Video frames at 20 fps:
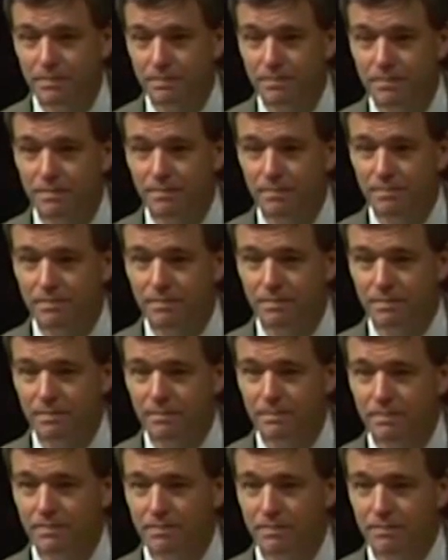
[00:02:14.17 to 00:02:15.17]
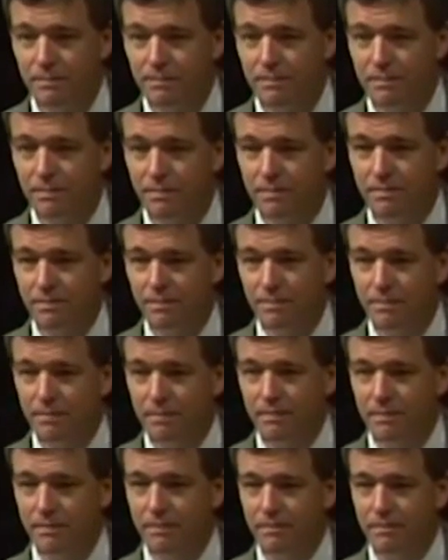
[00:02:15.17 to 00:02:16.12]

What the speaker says: (silence)